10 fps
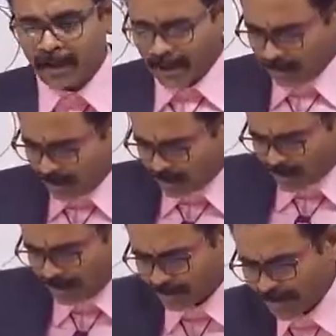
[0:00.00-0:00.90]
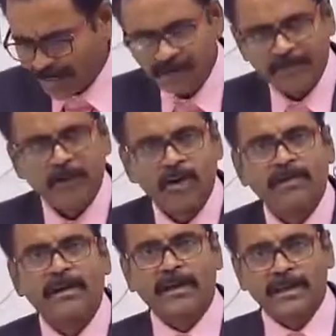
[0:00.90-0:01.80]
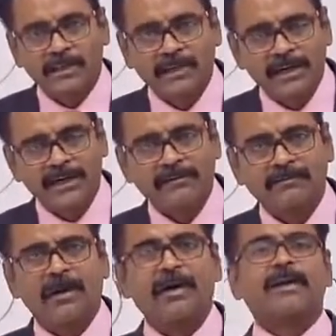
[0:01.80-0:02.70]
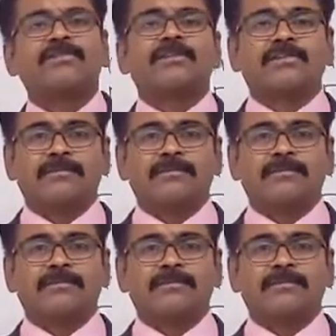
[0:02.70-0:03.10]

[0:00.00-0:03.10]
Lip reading: this entire floor will restrict or assist.